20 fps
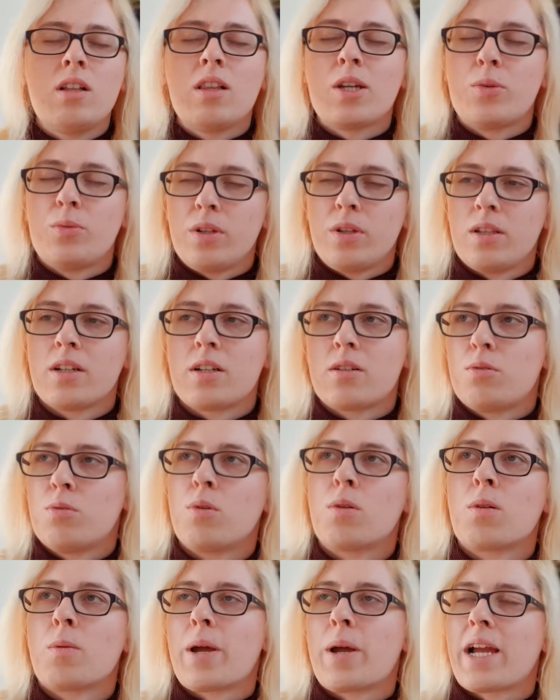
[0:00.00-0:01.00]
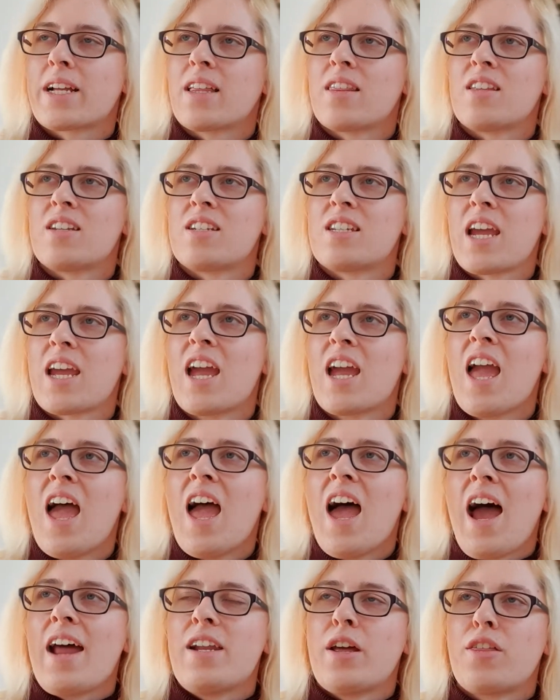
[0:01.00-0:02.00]
really cool back in the day.
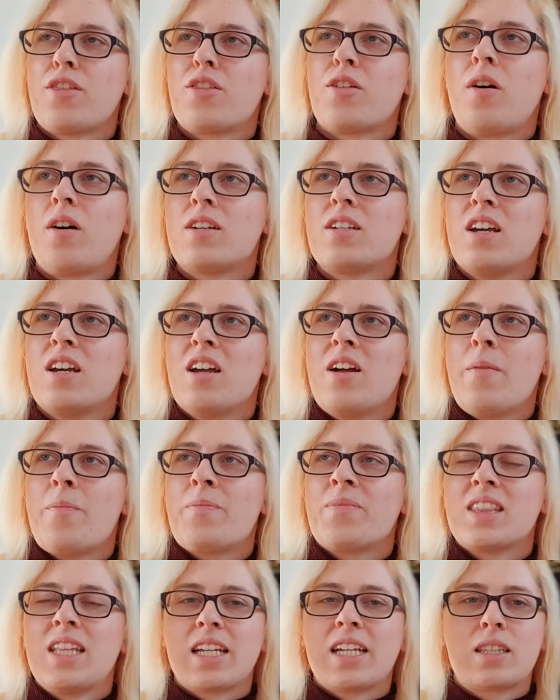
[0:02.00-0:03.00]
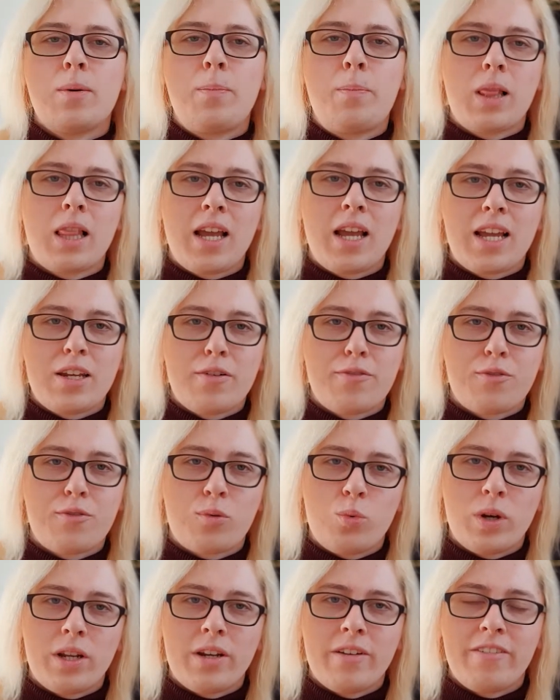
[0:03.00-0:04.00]
And I thought like the Blade of
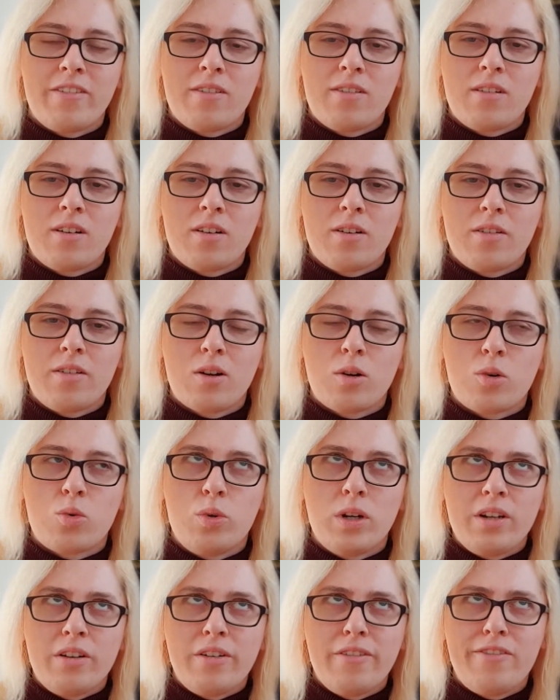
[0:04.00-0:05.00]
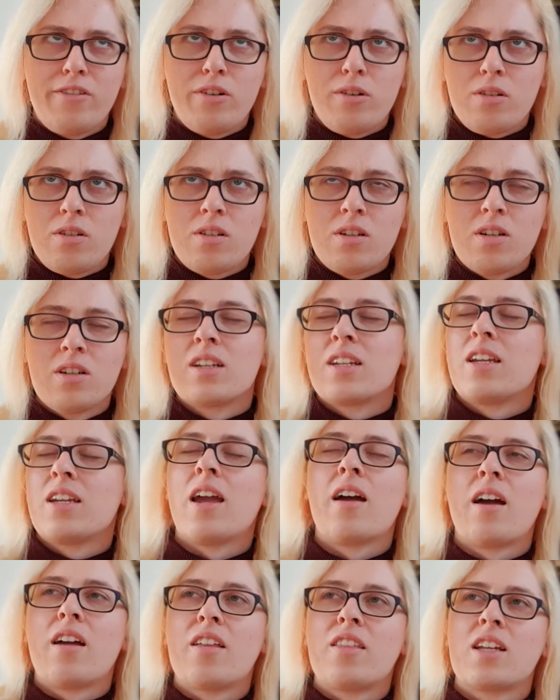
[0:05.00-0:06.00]
Guinevere, yeah,
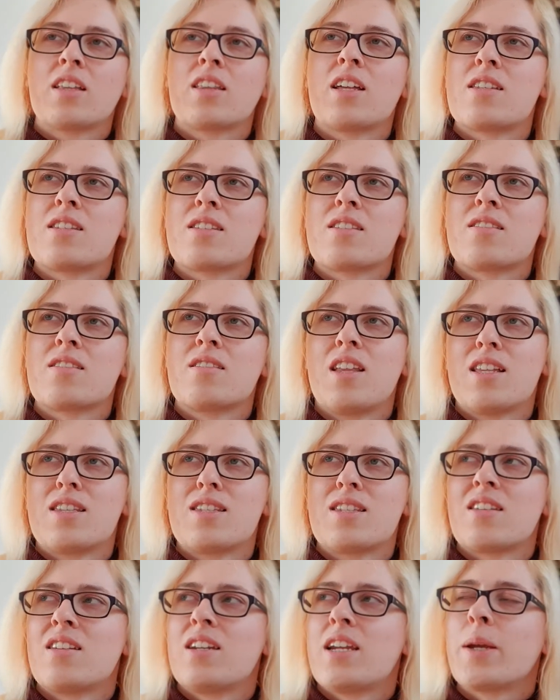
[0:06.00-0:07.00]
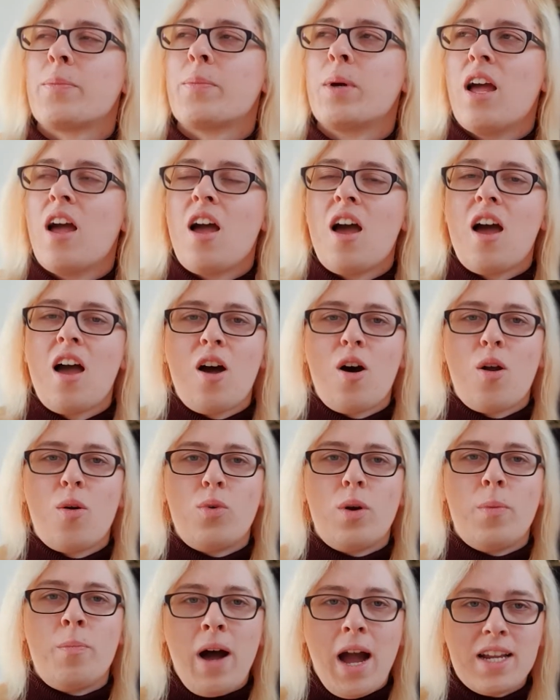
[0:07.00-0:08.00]
I think that's the name,
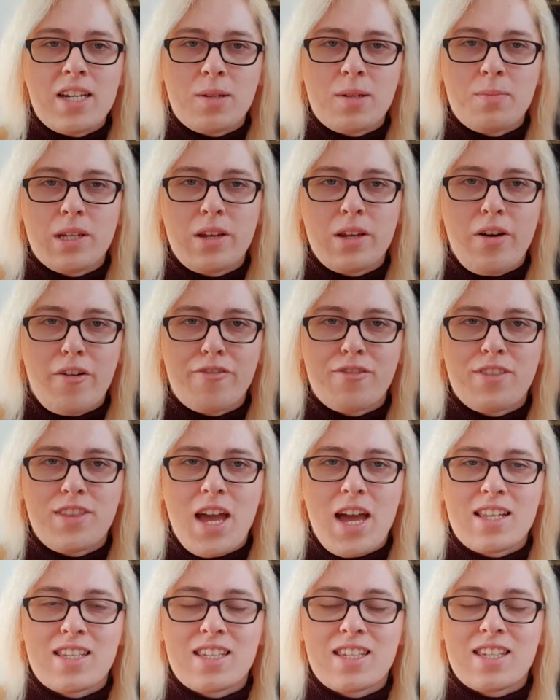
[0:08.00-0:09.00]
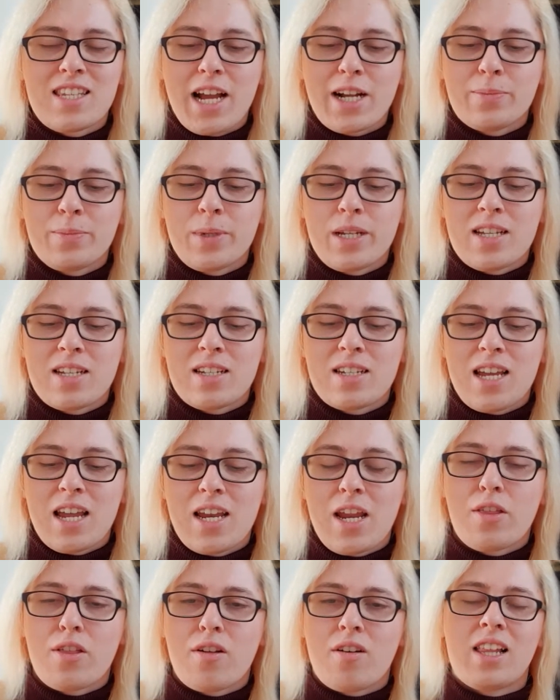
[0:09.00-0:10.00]
reminded me of that segment. And I
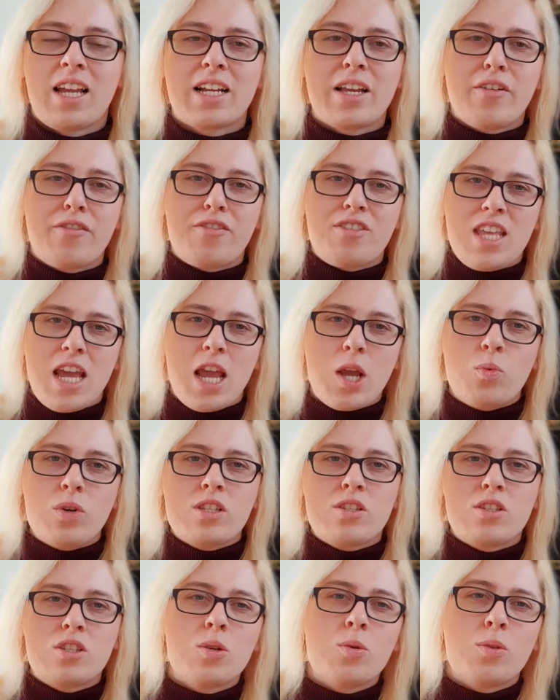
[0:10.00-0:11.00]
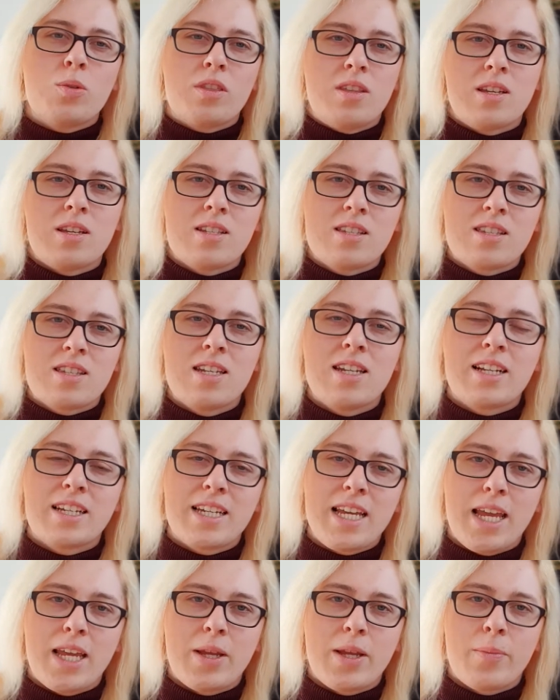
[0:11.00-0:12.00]
thought like if they would do this in a
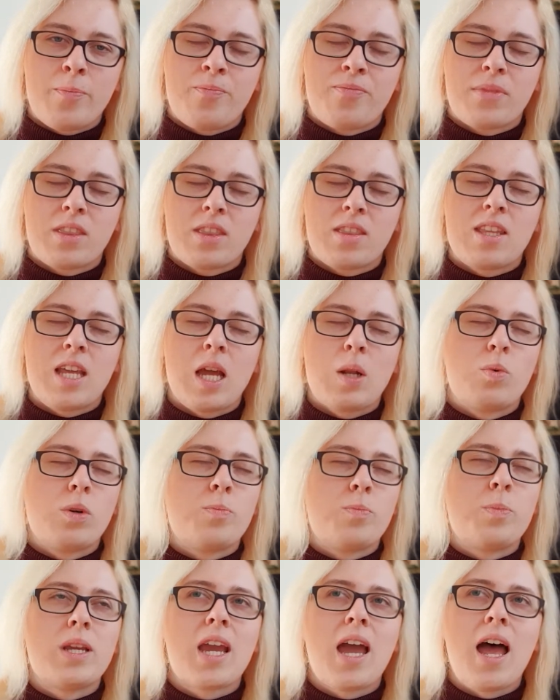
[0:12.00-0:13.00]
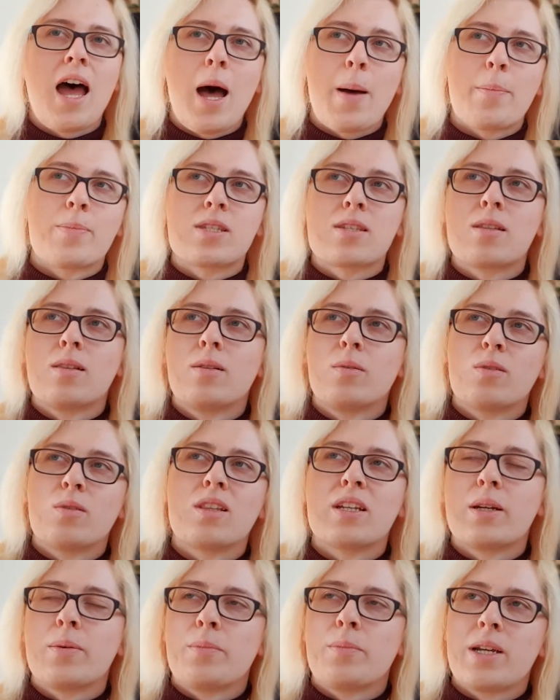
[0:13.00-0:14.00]
game, that would be absolutely
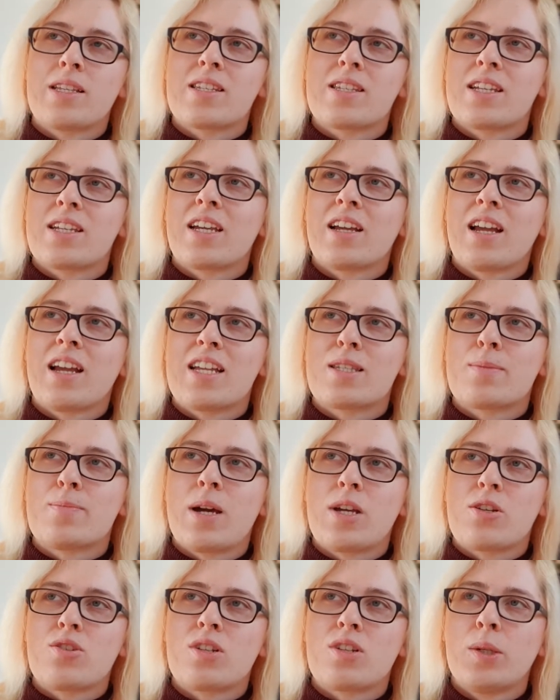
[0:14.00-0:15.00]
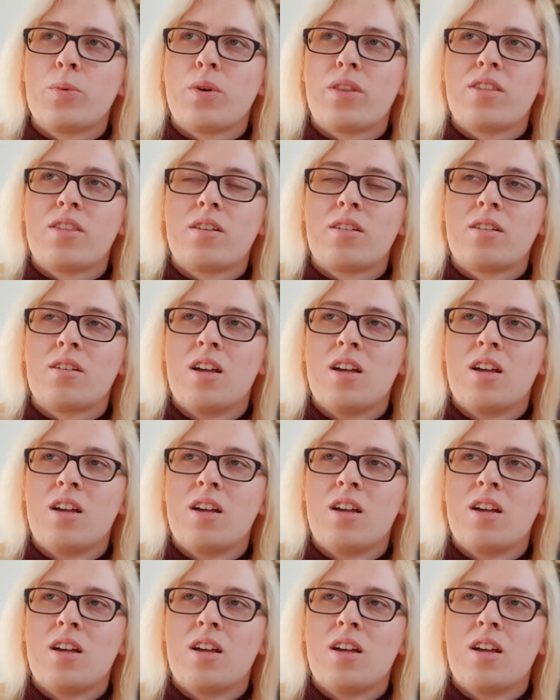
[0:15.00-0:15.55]
amazing, especially with the